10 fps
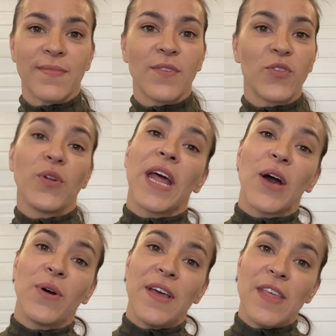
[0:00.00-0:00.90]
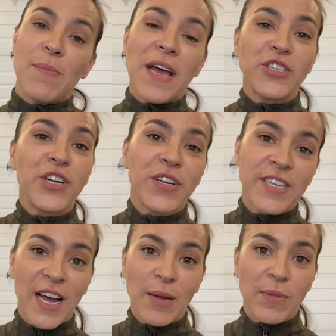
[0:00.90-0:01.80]
So now in the imaginary
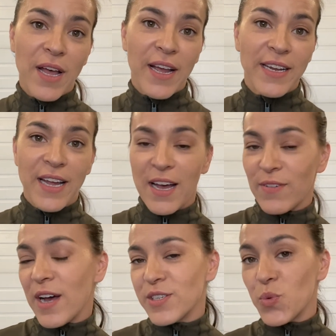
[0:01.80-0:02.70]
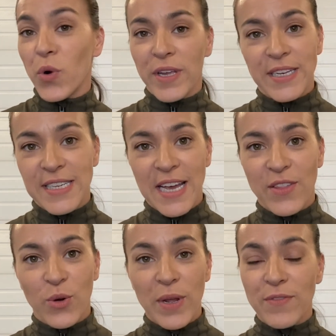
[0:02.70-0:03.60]
timeline of us working
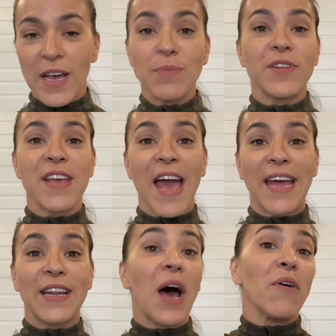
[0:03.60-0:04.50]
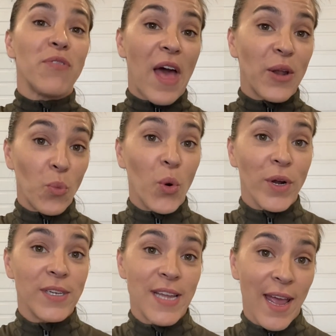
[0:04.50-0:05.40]
together, we have come to the end of that
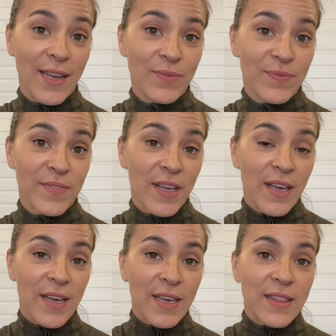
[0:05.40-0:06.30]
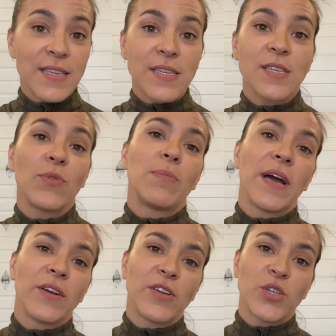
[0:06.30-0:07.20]
work day. This is a
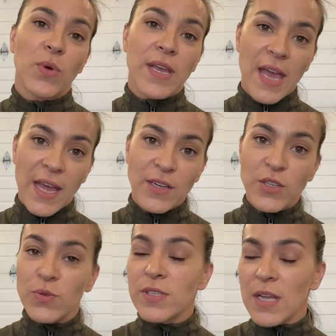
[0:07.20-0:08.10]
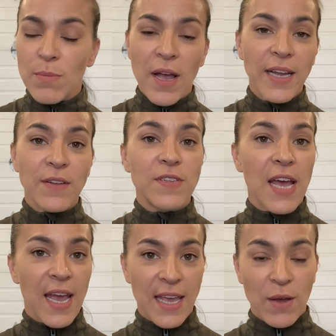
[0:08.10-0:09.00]
reminder to again do some kind of
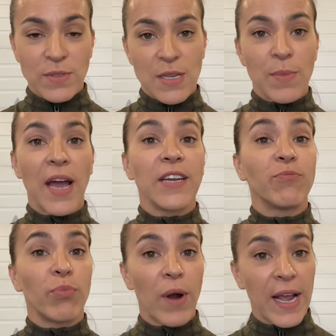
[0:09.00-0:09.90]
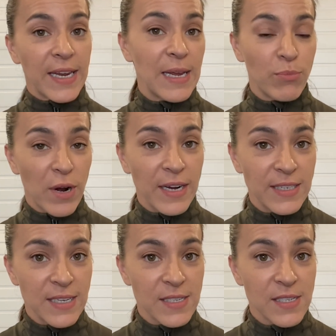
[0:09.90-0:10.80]
tag out, some kind of bracketing
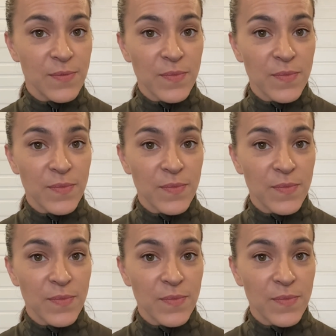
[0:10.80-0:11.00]
practice.